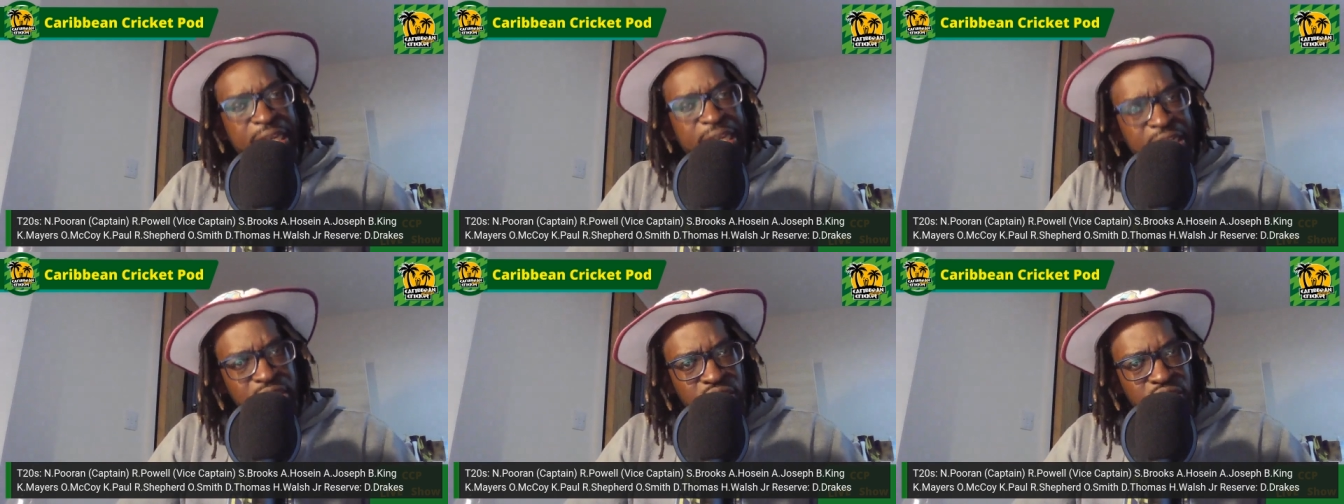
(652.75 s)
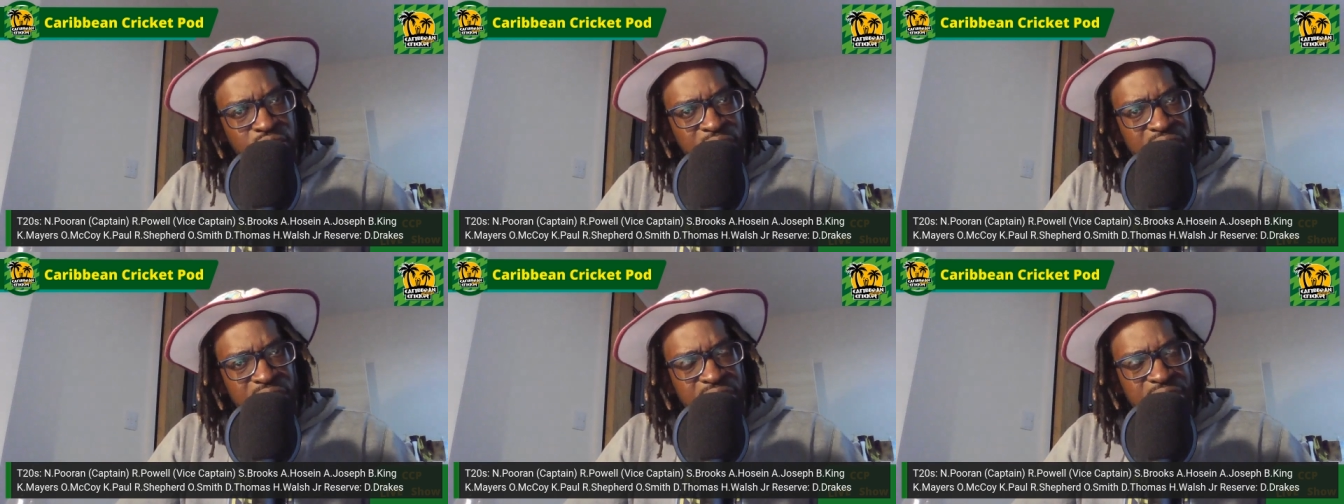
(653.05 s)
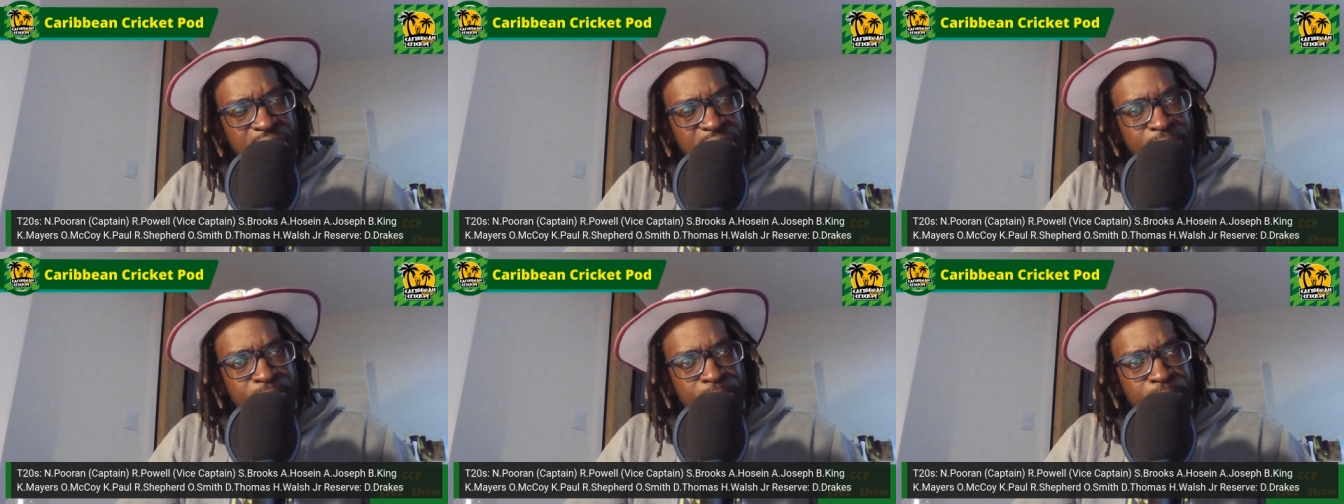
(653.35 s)

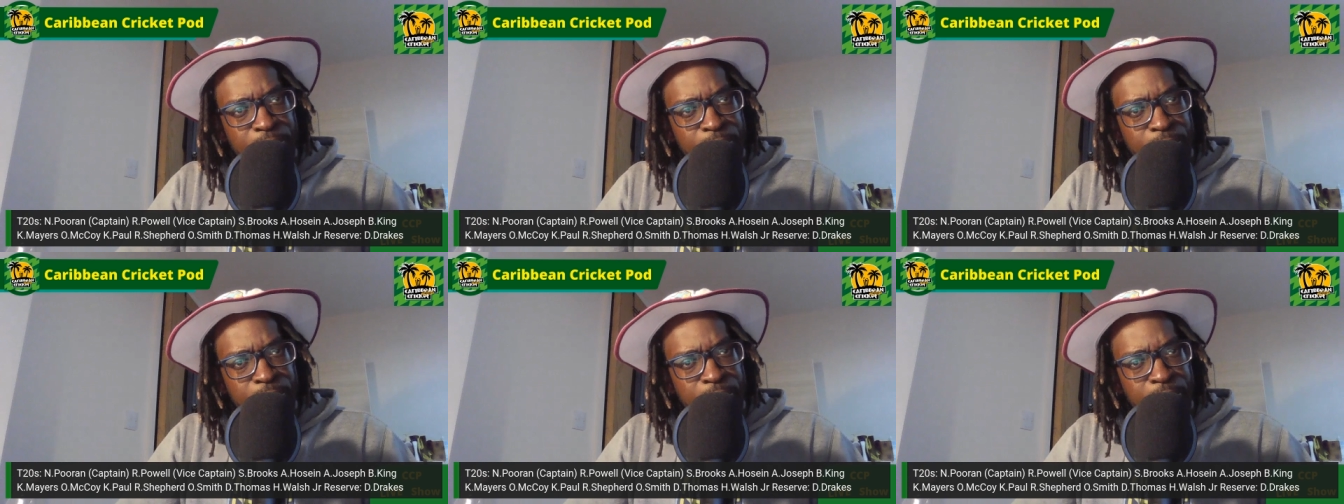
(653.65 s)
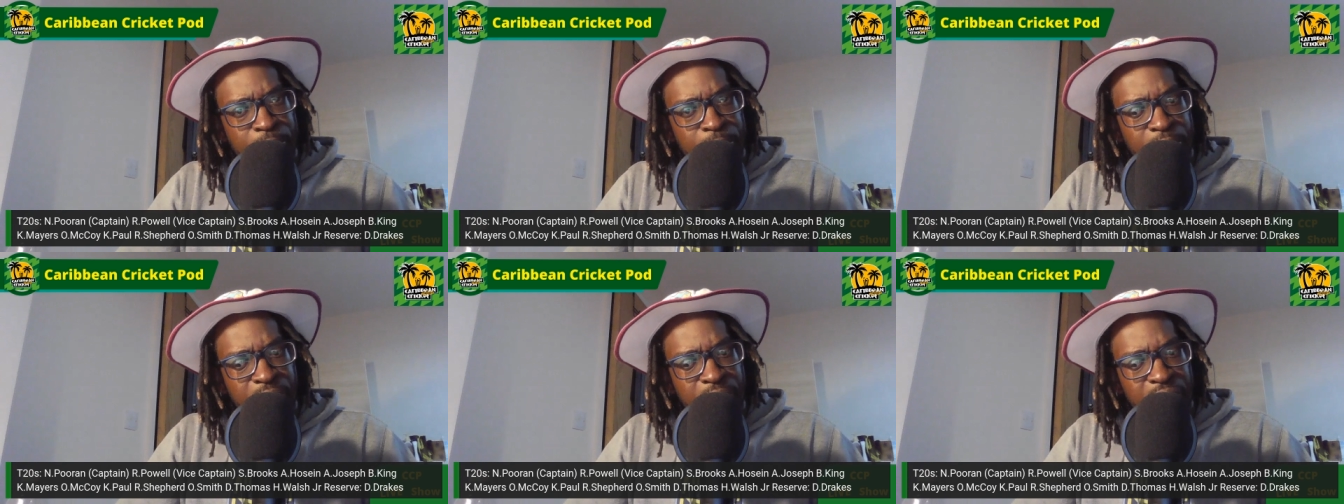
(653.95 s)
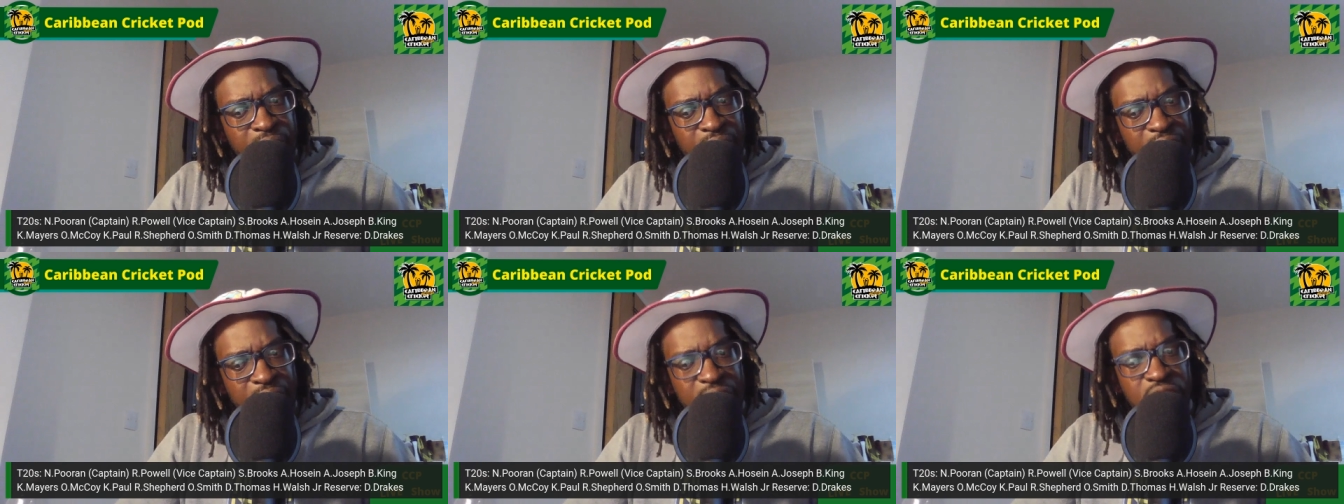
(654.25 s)
interesting,
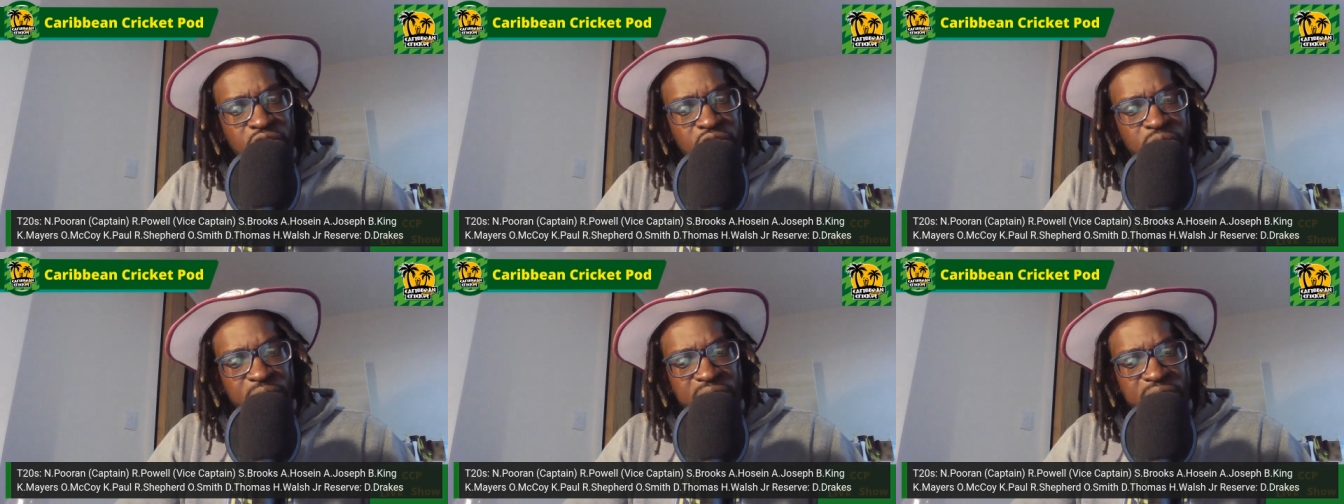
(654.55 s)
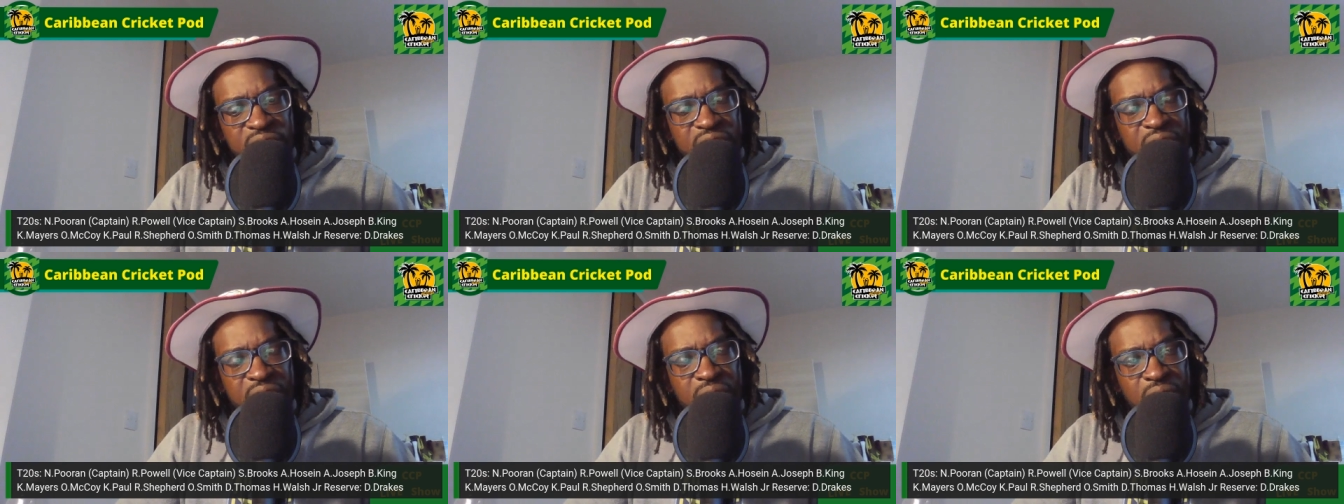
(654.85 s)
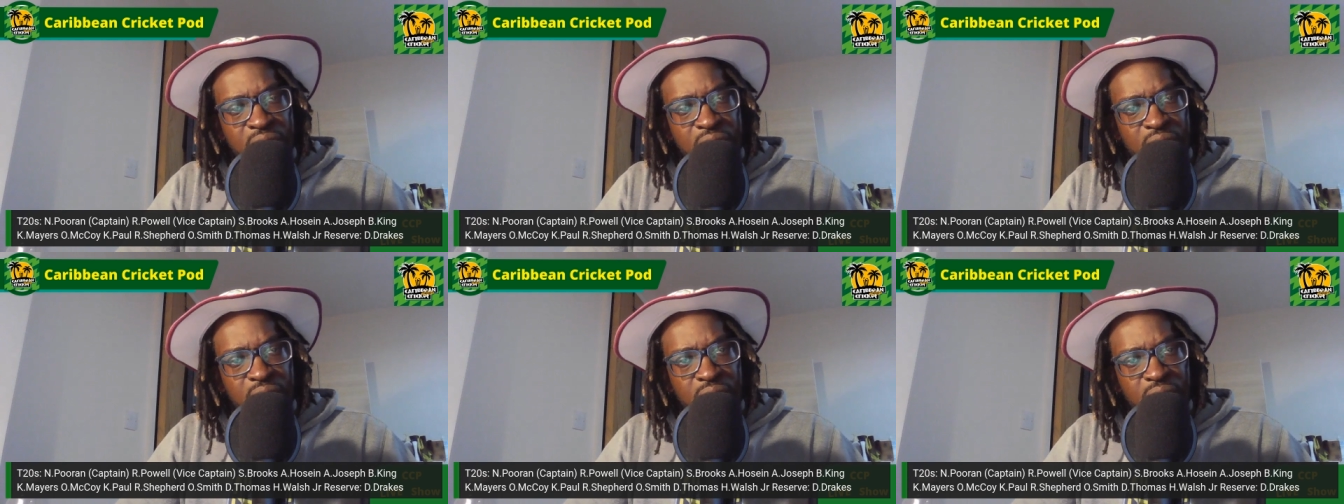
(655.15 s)
interesting
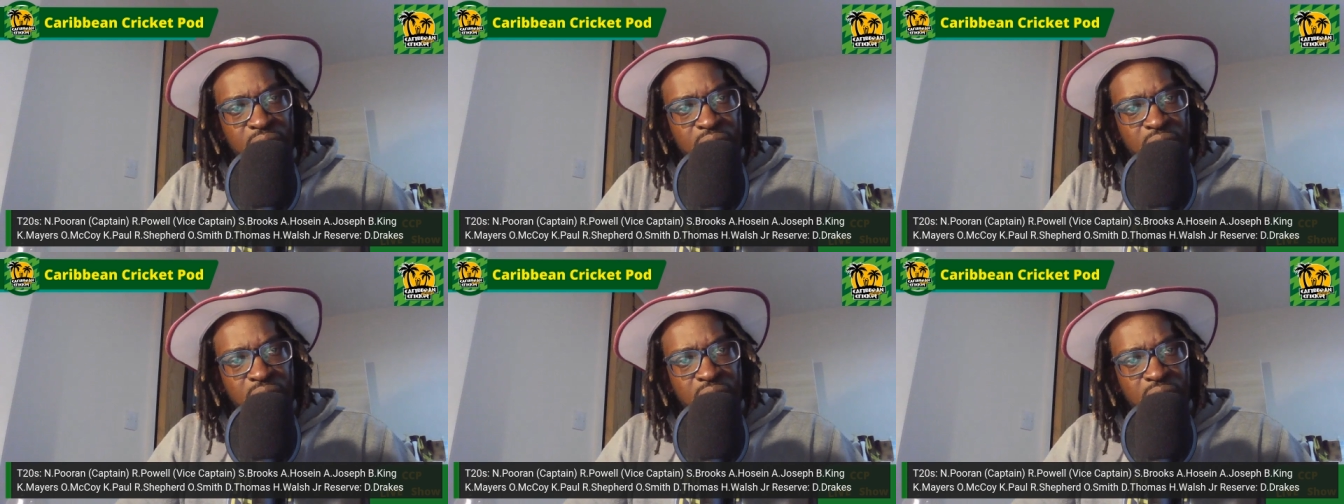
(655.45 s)
that